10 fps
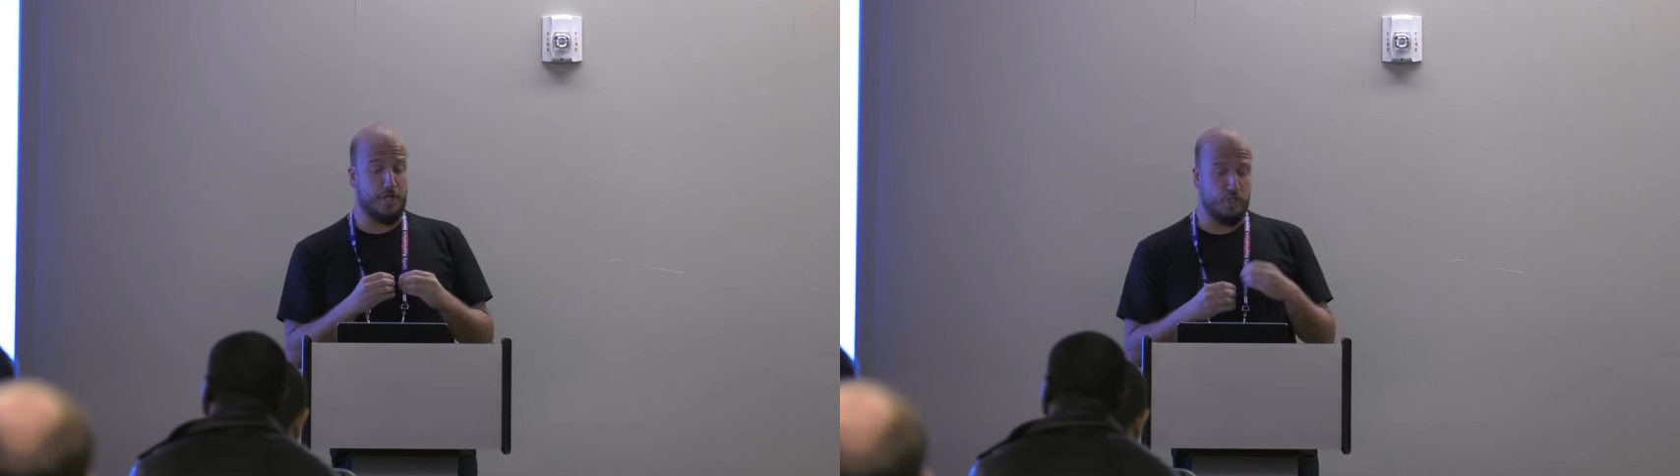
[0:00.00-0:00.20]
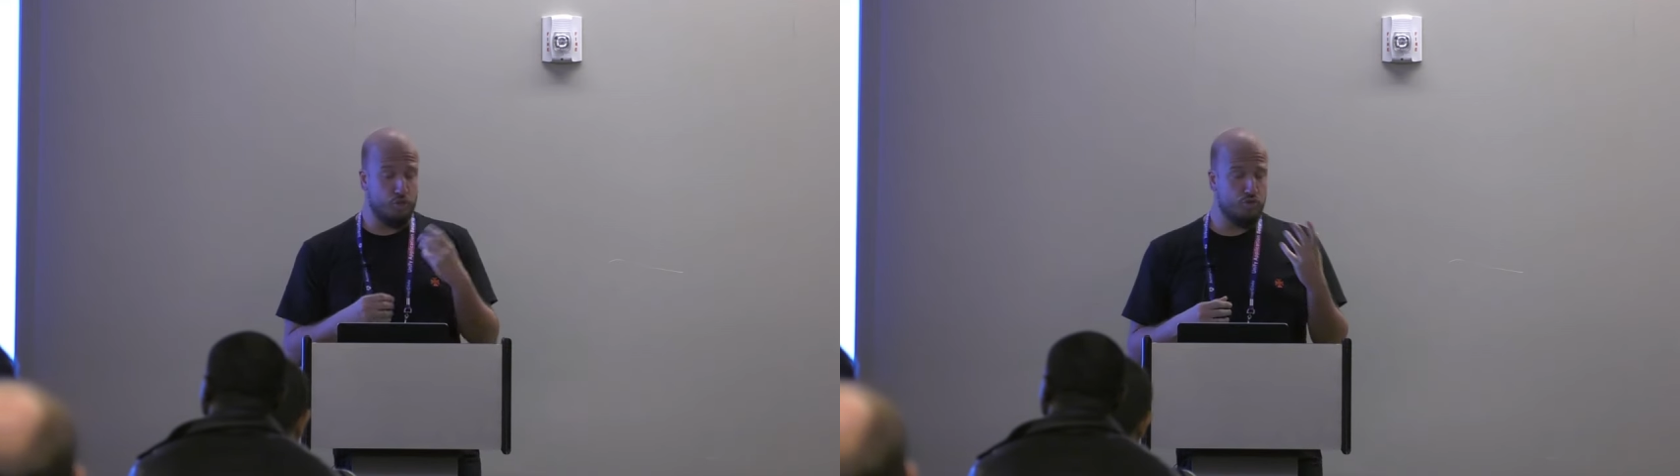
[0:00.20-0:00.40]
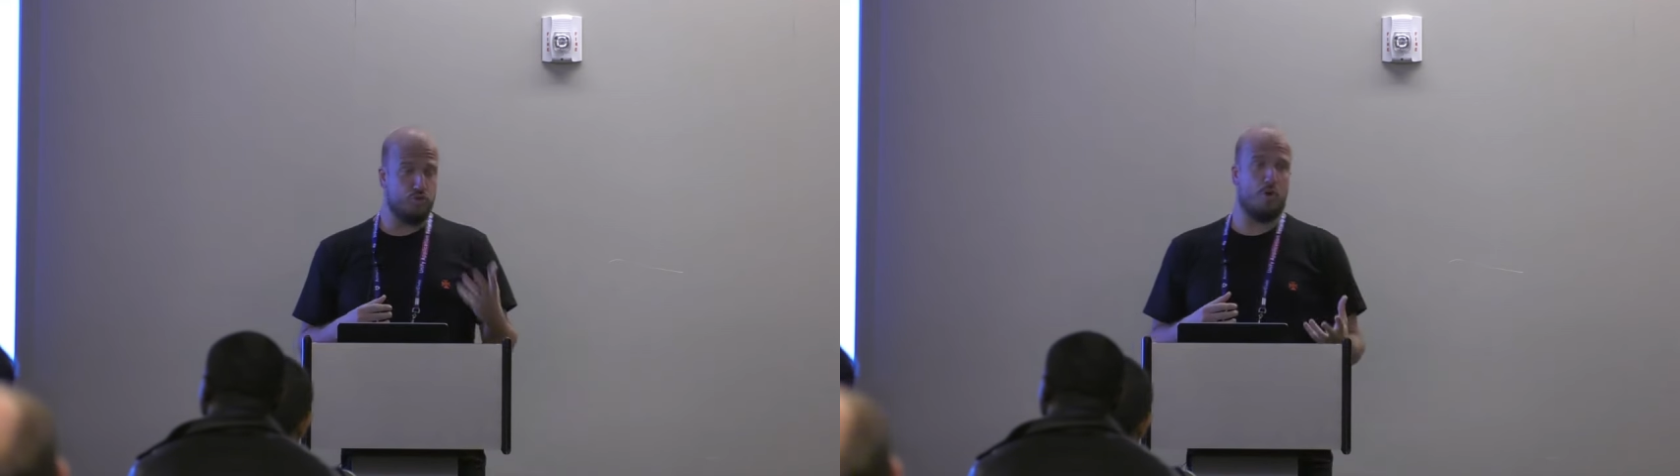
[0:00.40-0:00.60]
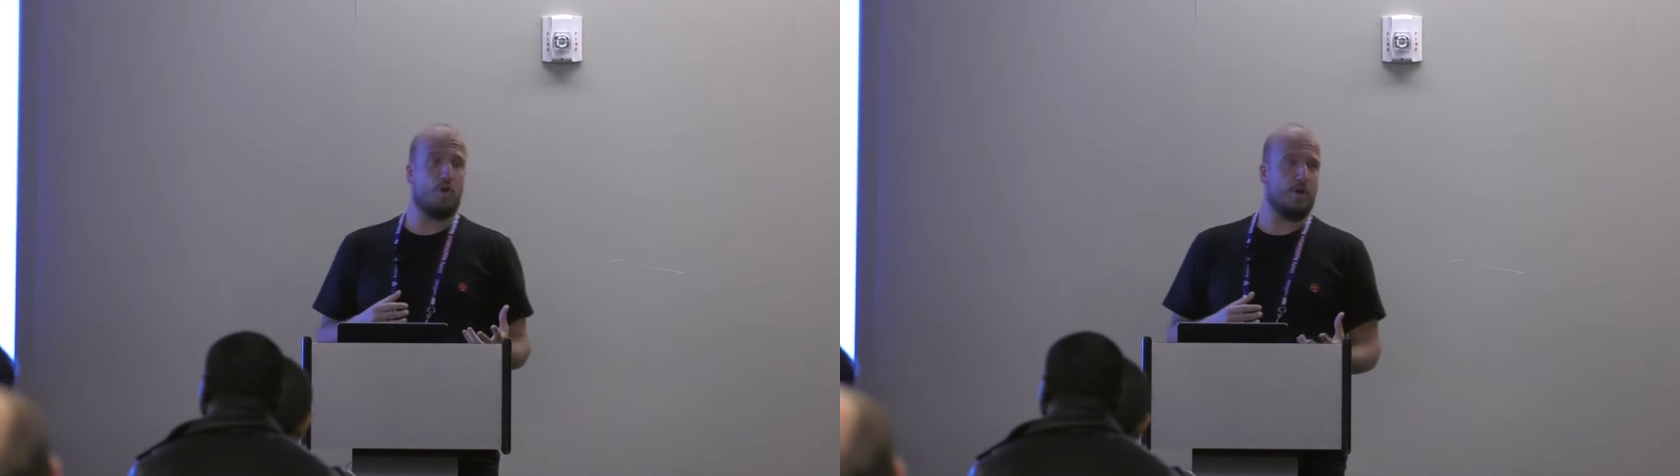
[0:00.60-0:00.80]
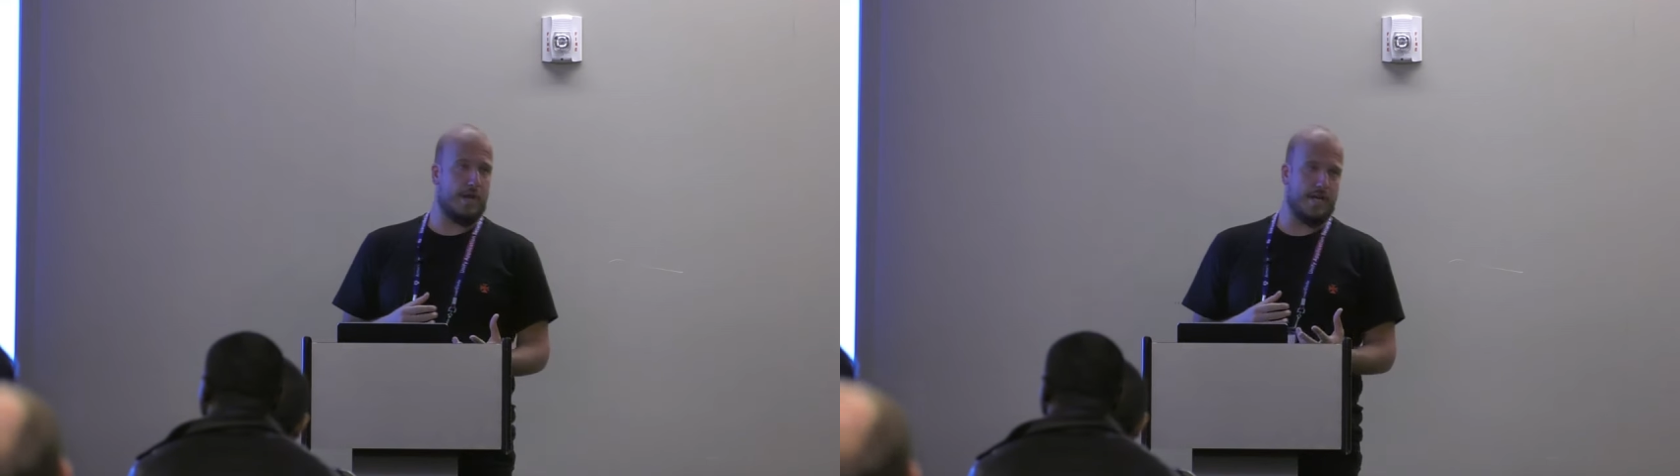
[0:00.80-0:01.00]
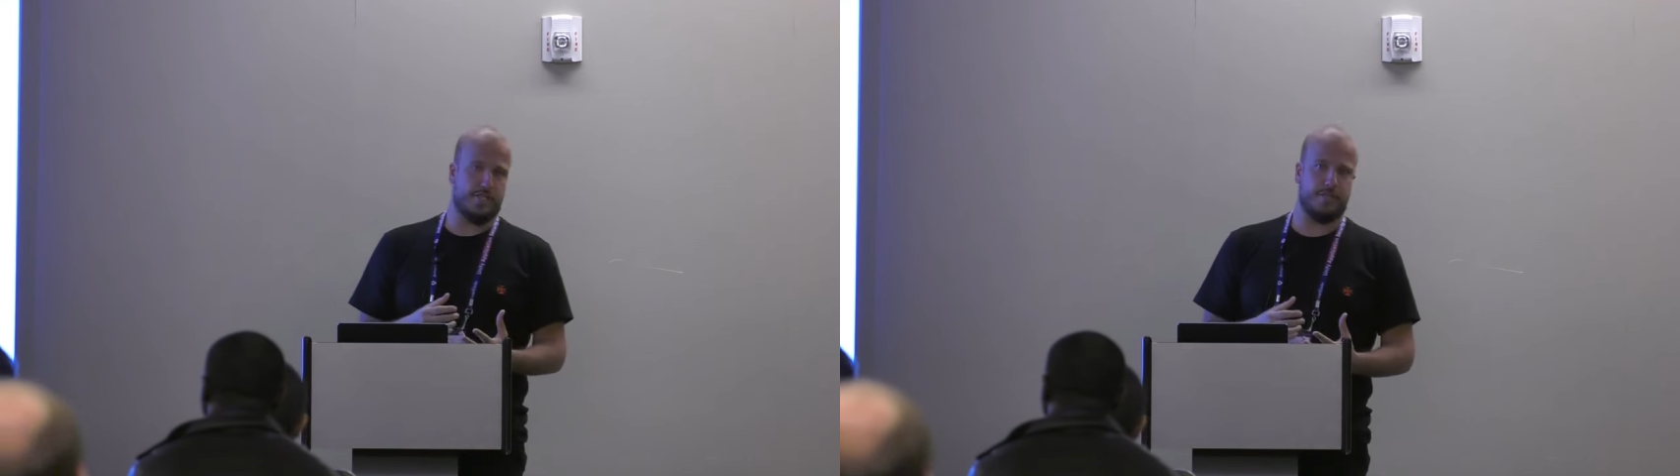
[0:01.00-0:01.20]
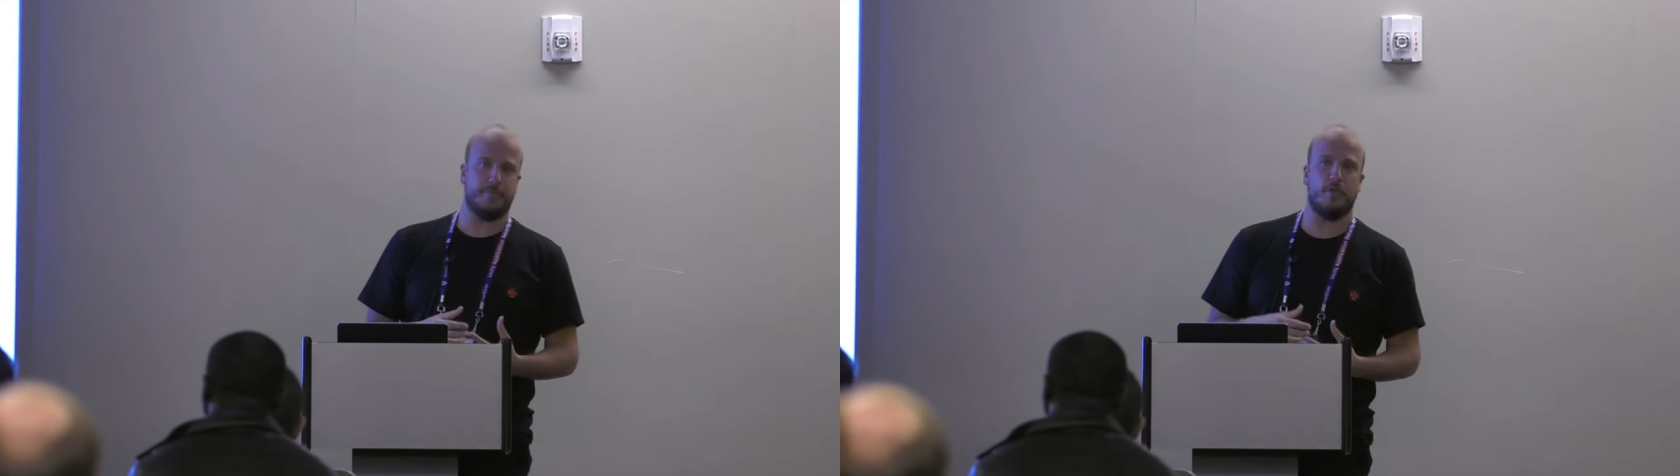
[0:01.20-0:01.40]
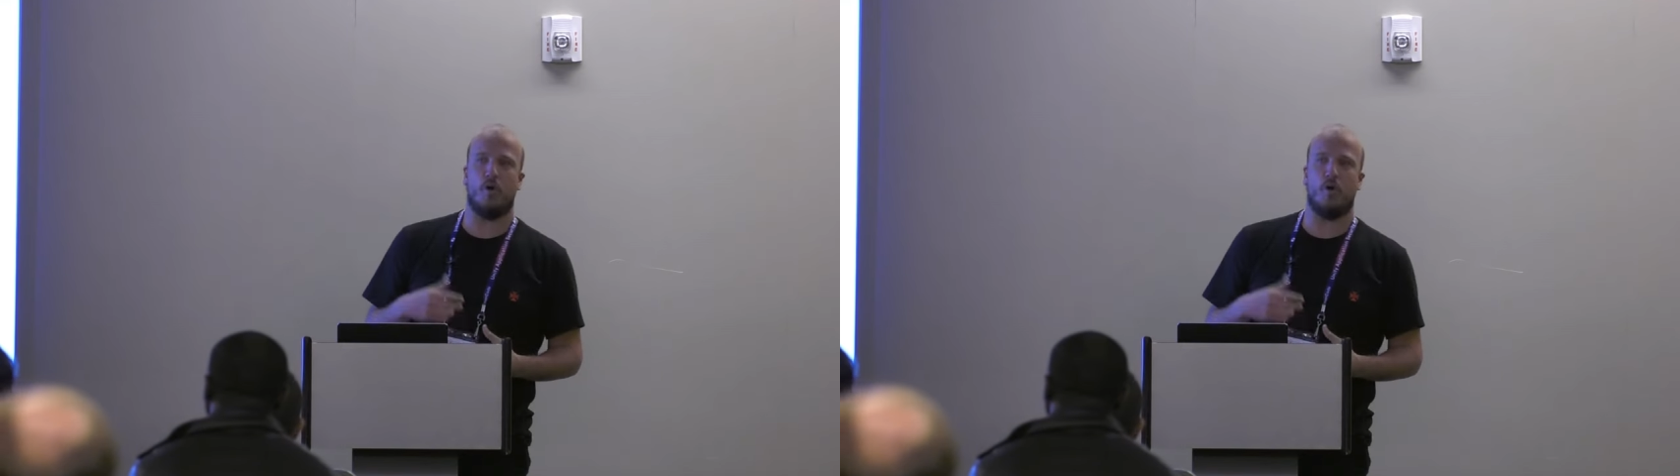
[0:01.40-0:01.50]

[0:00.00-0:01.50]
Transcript: unusual location